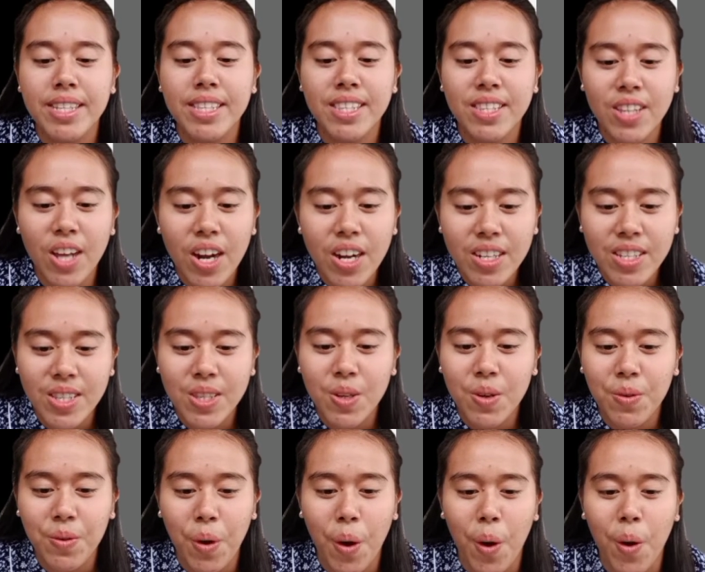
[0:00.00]
starts to
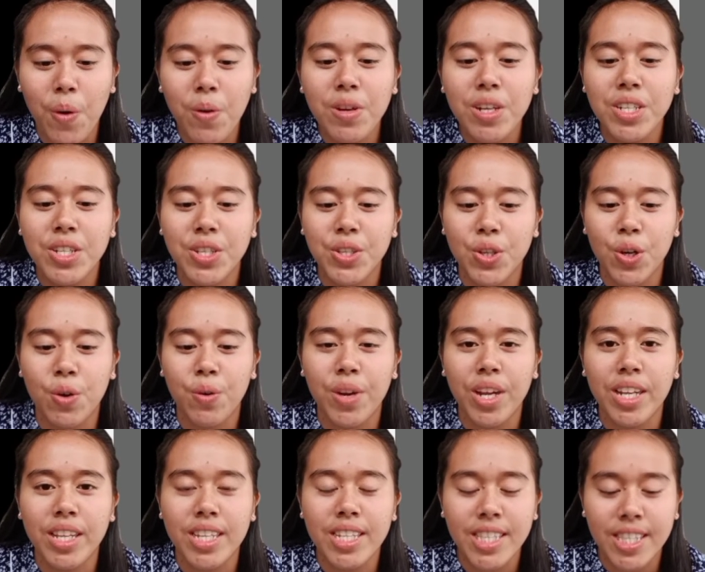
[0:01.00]
grow
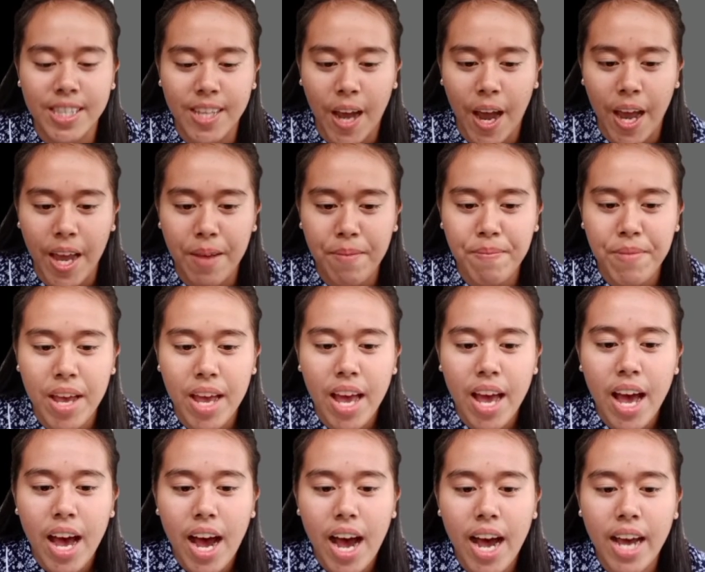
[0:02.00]
during this time,
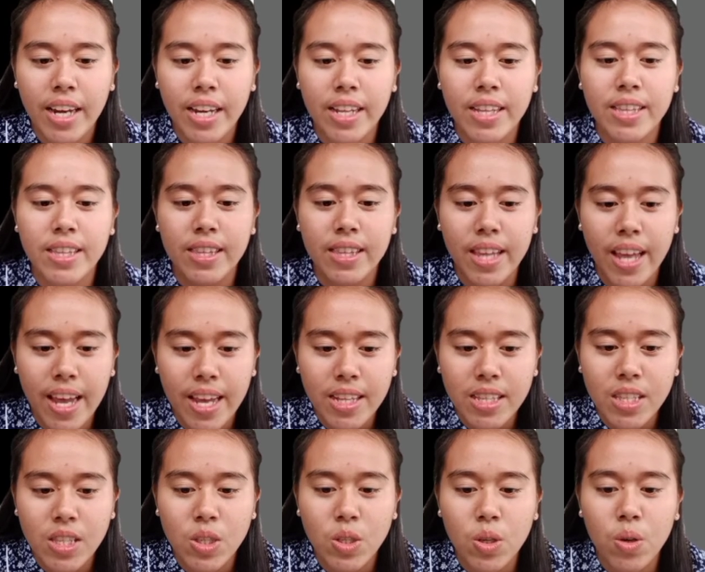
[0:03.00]
and it
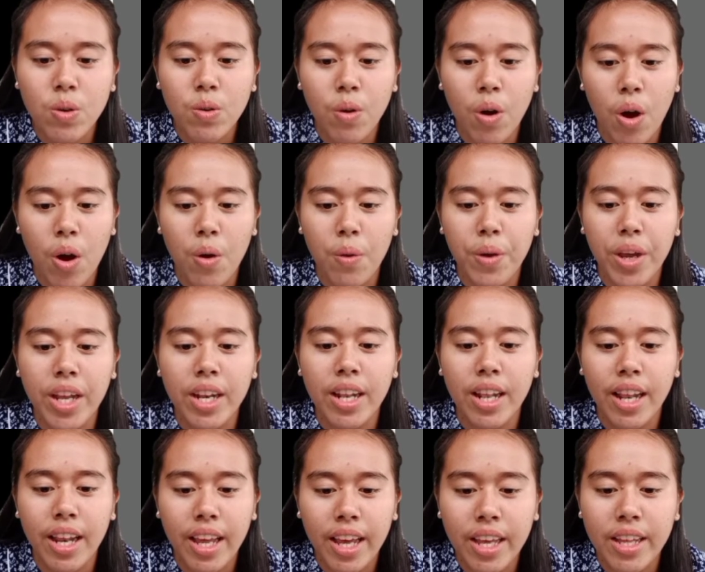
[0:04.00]
tends to grow
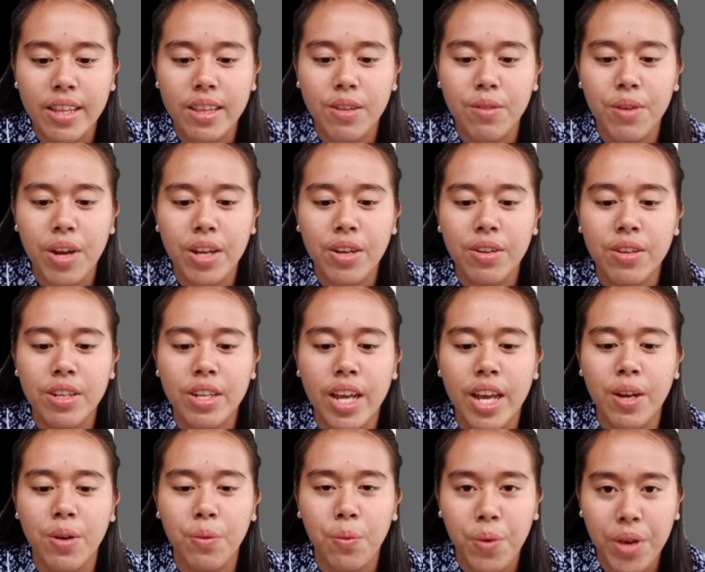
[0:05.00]
in length rather
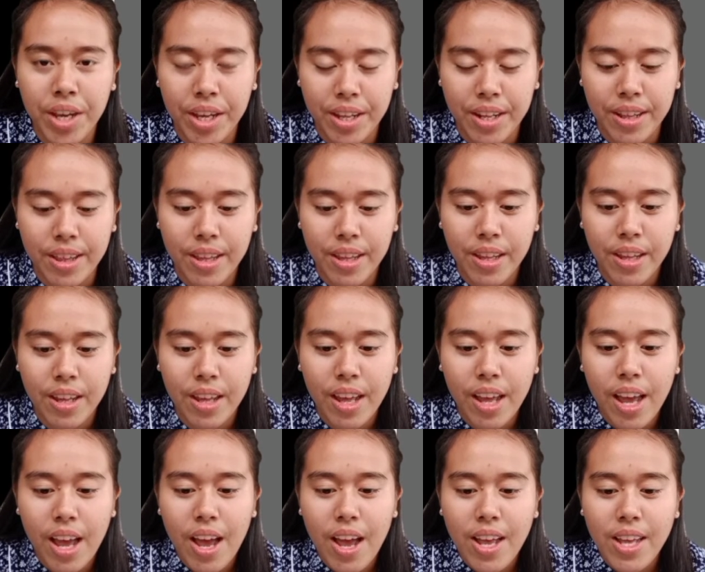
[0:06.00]
than width.
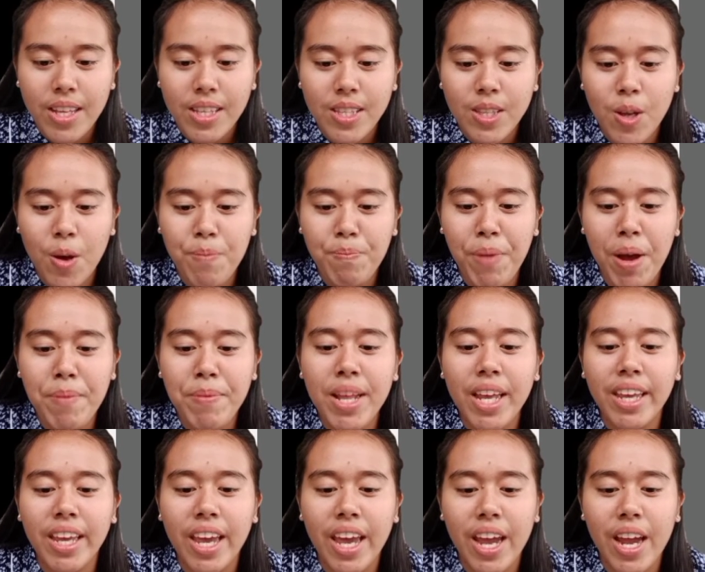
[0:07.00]
So
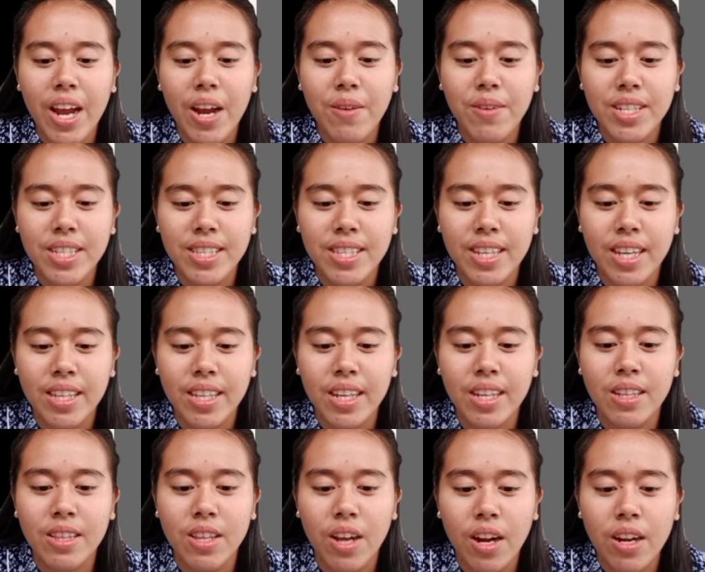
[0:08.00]
pubic hair is
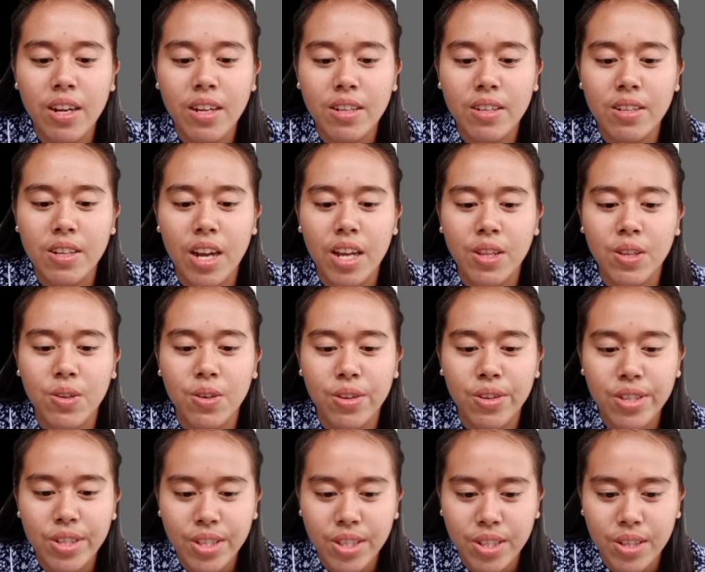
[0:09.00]
getting darker and
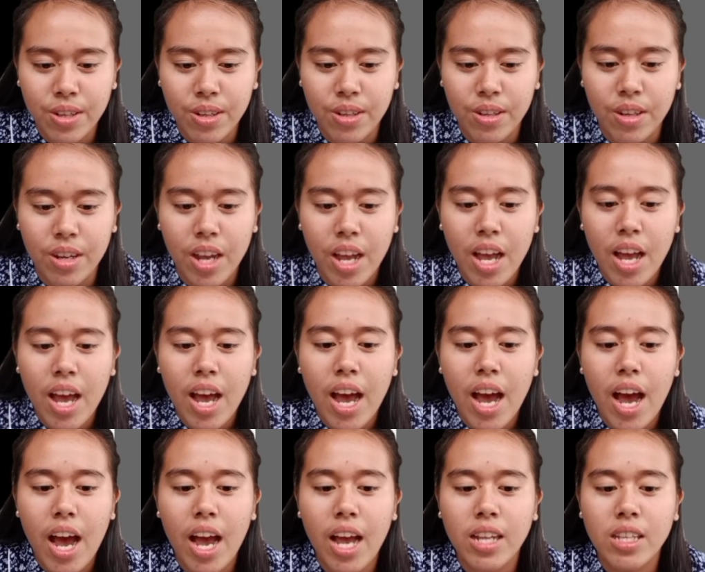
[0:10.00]
coarser
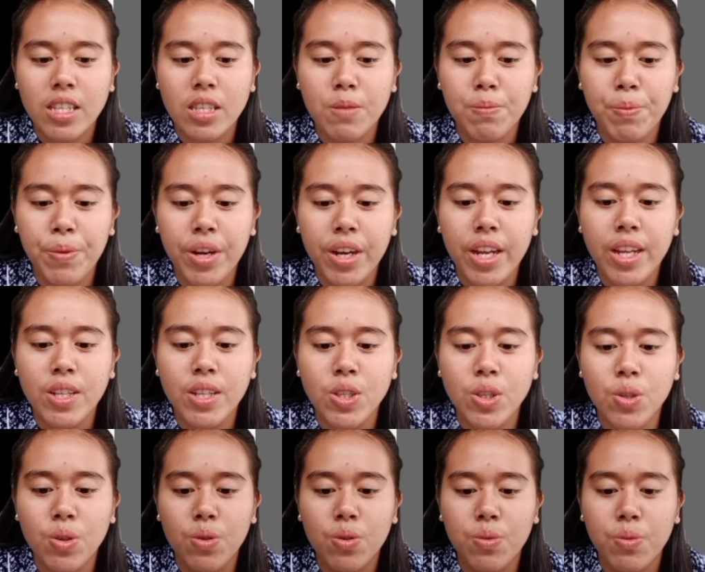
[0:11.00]
and spreading
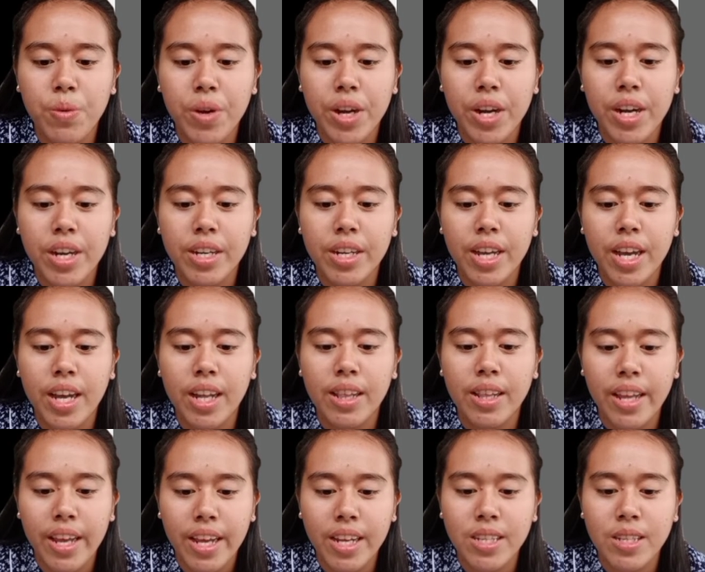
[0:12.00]
to where the
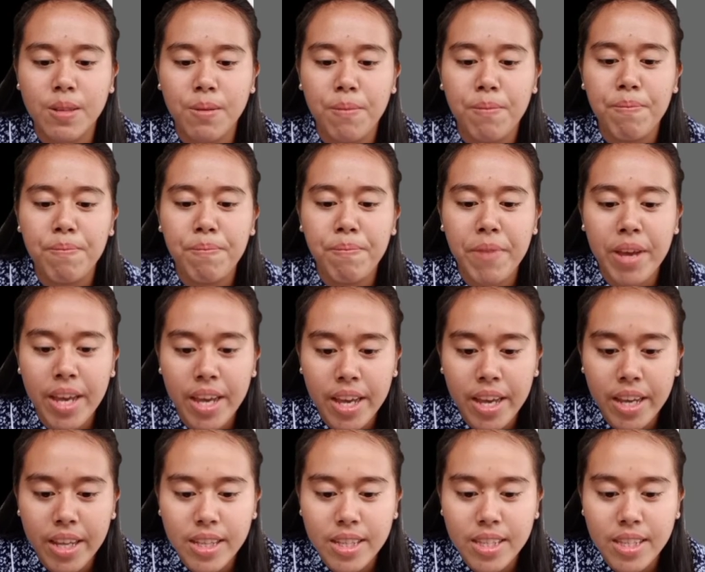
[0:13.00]
legs
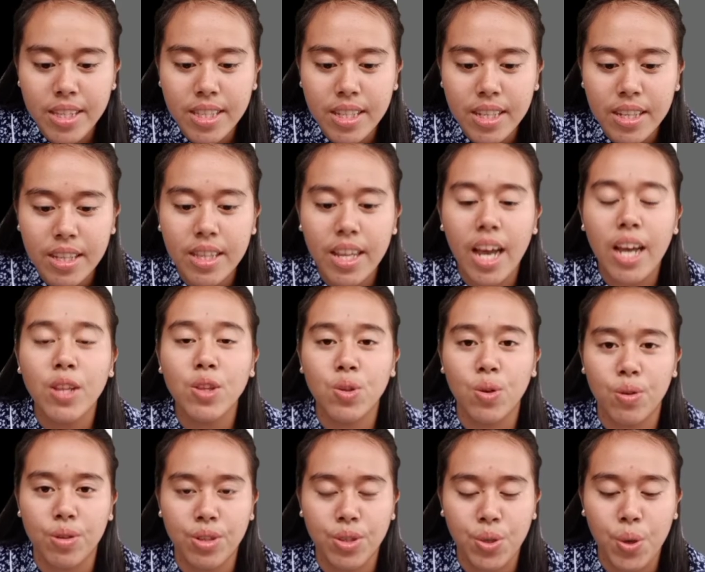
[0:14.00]
meet the
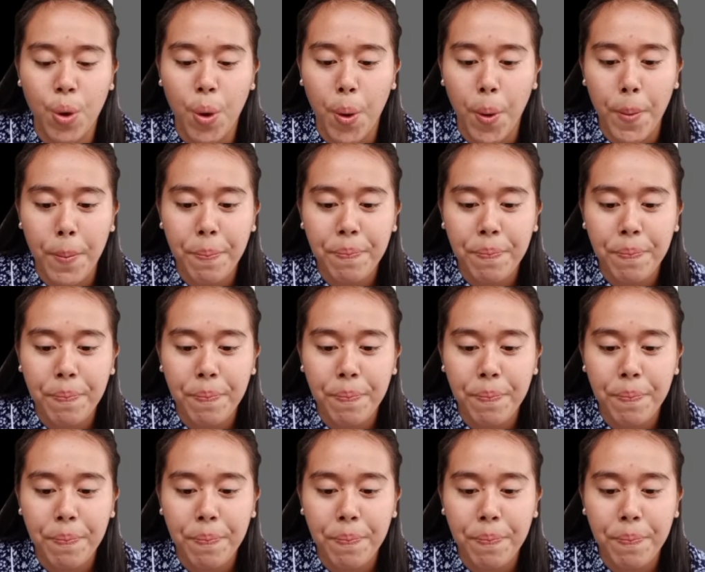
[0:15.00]
torso.